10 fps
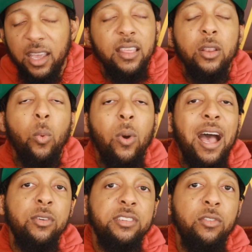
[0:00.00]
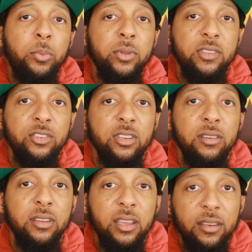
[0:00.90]
And then the wide receiver position,
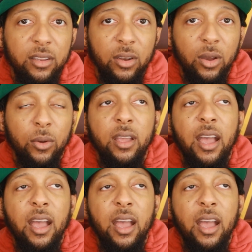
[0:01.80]
it, you know,